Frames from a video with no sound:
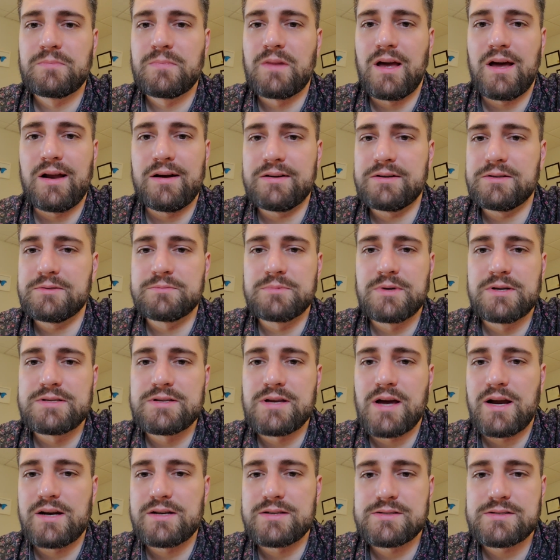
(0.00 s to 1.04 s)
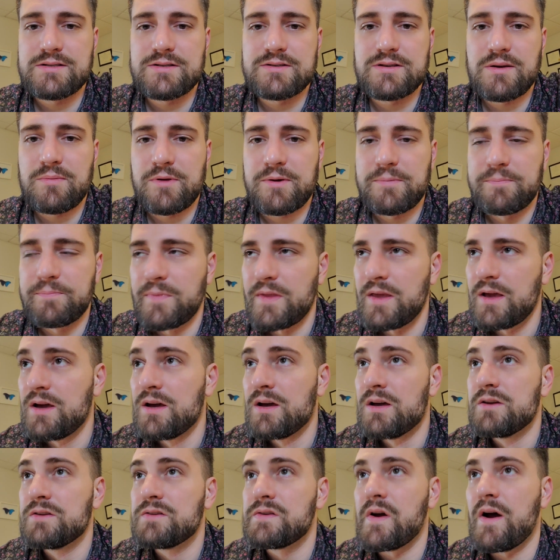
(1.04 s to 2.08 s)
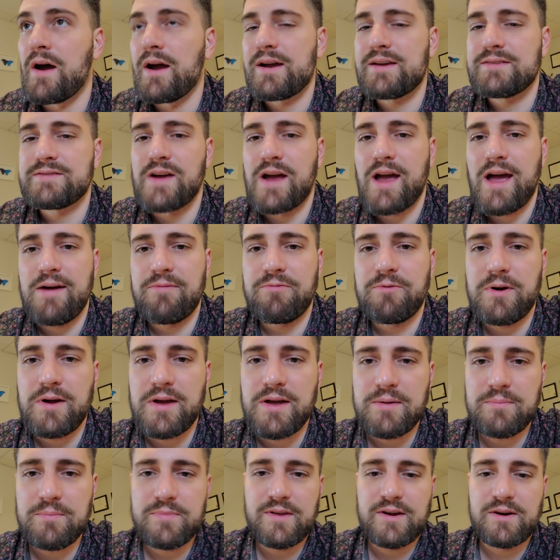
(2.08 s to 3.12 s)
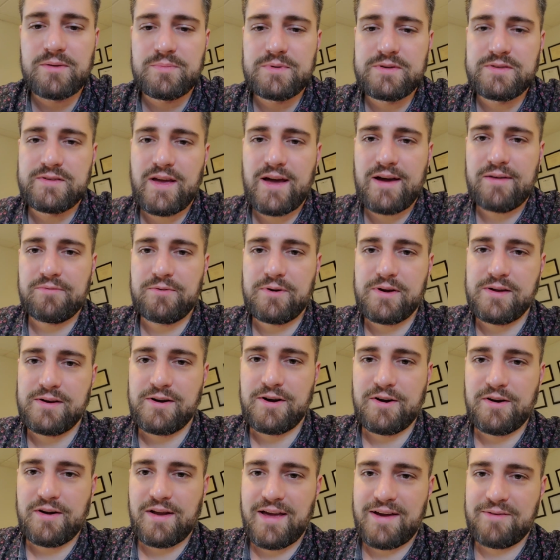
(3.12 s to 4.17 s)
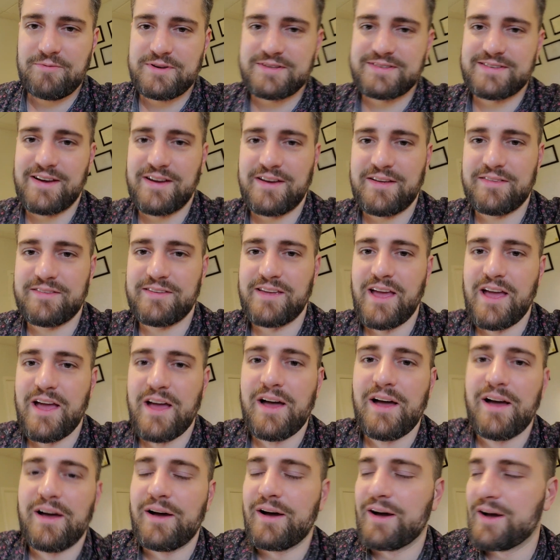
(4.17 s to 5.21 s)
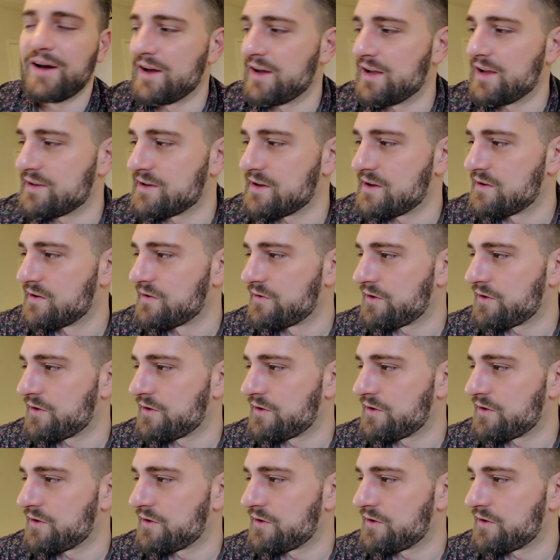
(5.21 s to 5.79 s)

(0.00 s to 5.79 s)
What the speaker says: don't know, a scientist or something. So I guess I halfway am. Therapy's halfway art, halfway science. Anyway,